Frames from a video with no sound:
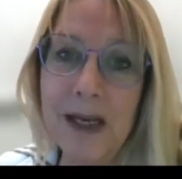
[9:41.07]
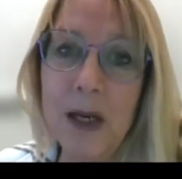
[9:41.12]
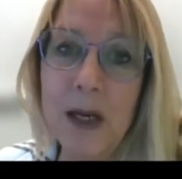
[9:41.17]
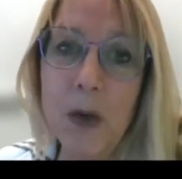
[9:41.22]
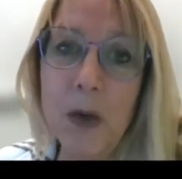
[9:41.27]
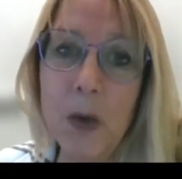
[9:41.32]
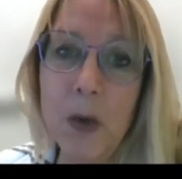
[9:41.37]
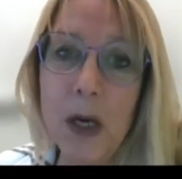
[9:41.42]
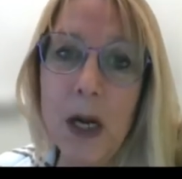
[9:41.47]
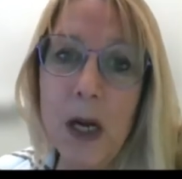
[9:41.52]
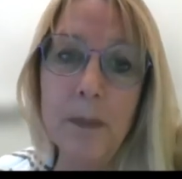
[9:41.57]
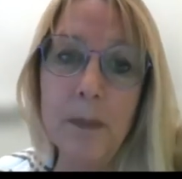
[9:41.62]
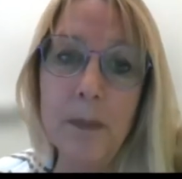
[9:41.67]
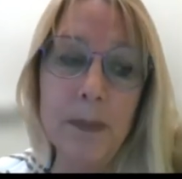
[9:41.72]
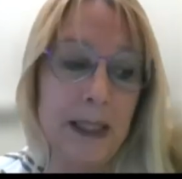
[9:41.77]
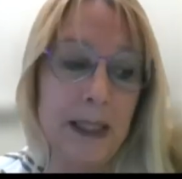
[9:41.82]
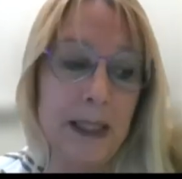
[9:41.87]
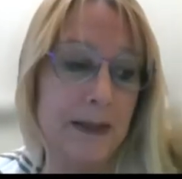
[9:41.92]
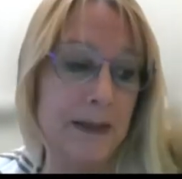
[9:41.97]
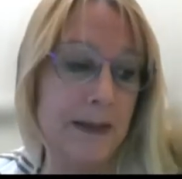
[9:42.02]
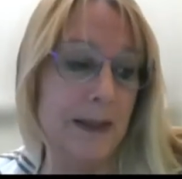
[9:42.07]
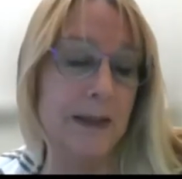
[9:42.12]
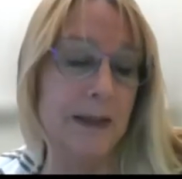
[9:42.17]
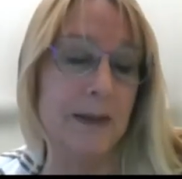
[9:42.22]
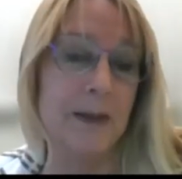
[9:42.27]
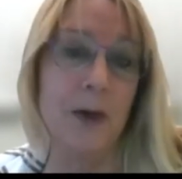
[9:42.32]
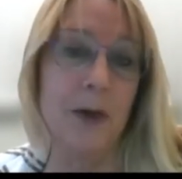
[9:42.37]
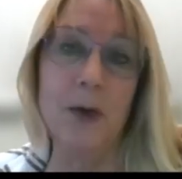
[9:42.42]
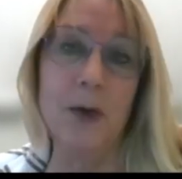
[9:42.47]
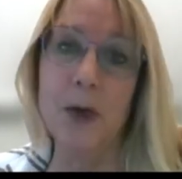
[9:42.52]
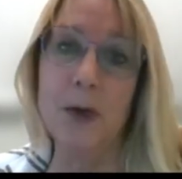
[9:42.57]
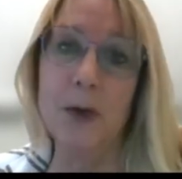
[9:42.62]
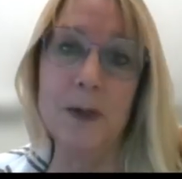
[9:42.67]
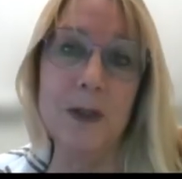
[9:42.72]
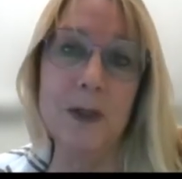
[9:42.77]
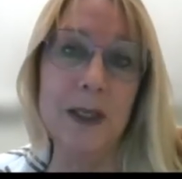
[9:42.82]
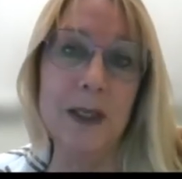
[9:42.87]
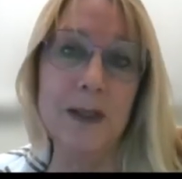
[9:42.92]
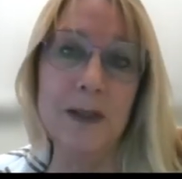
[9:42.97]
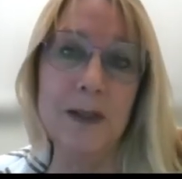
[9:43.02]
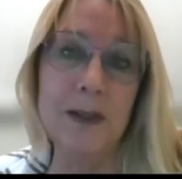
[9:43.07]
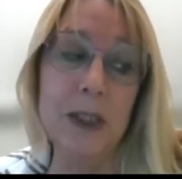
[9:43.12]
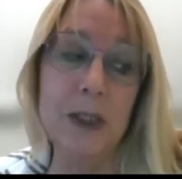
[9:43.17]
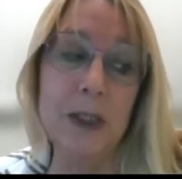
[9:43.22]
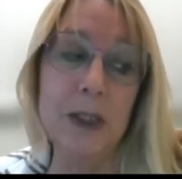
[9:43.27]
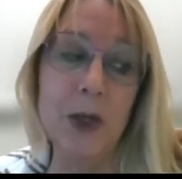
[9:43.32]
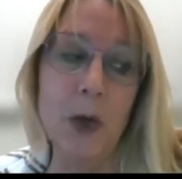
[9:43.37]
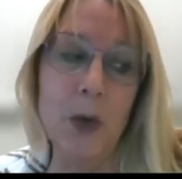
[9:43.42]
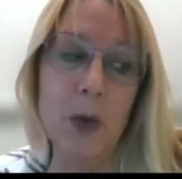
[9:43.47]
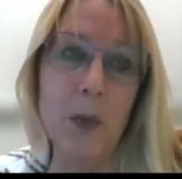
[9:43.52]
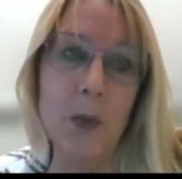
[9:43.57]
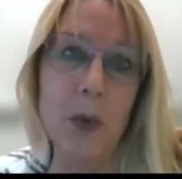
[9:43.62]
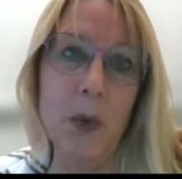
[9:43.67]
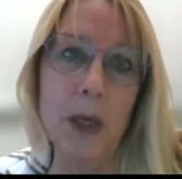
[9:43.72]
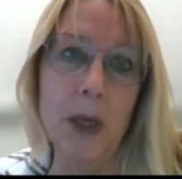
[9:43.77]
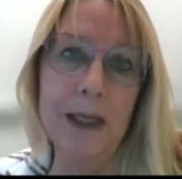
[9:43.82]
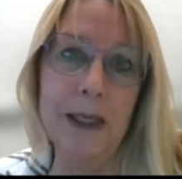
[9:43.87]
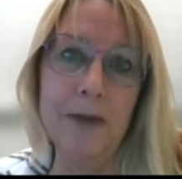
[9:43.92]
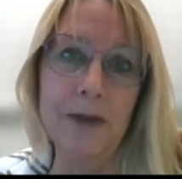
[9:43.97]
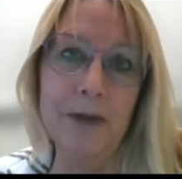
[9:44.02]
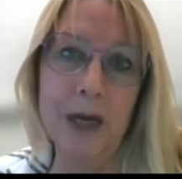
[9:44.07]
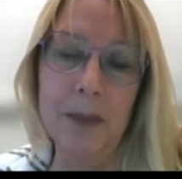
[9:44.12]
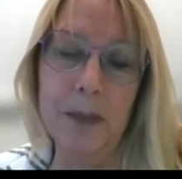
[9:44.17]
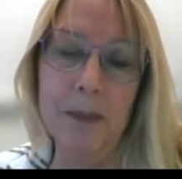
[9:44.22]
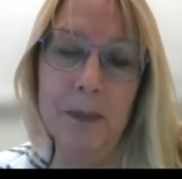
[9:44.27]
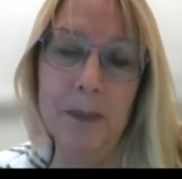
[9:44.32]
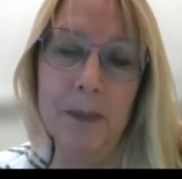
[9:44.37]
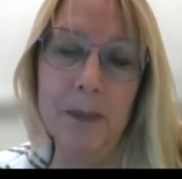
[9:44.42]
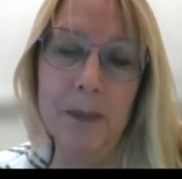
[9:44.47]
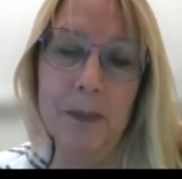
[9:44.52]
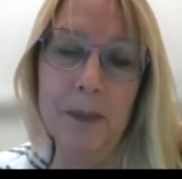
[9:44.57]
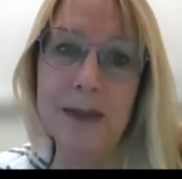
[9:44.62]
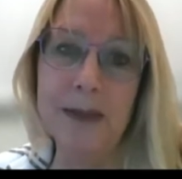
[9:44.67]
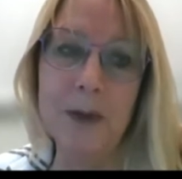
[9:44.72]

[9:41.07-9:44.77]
core competencies are those things that we don't want to give up, right?